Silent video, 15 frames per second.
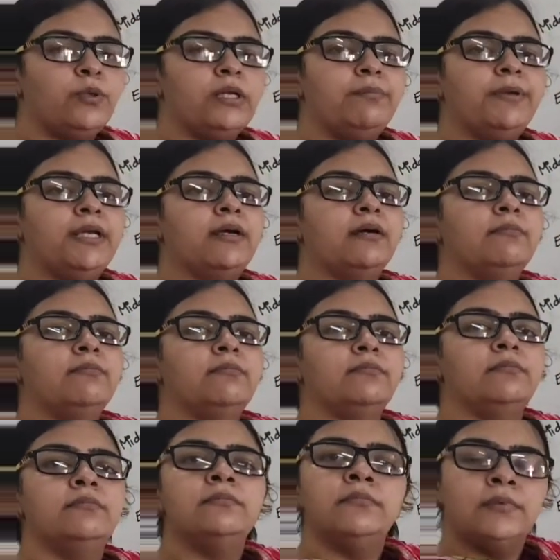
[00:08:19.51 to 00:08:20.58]
will
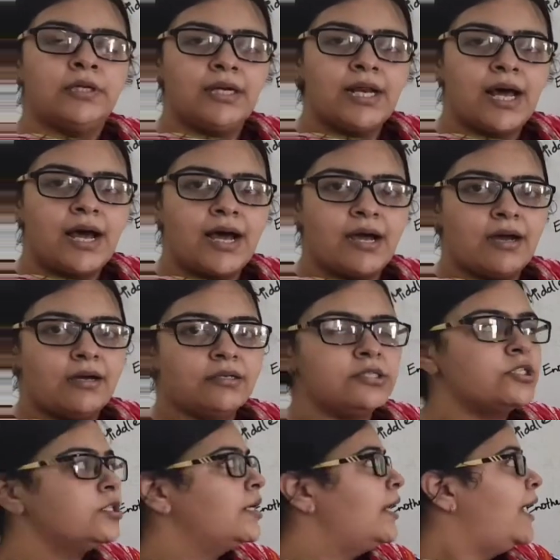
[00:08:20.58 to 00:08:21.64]
become
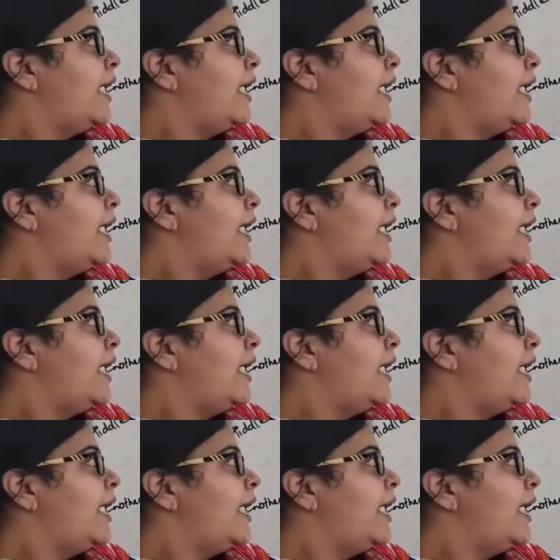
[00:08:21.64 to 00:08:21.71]
large,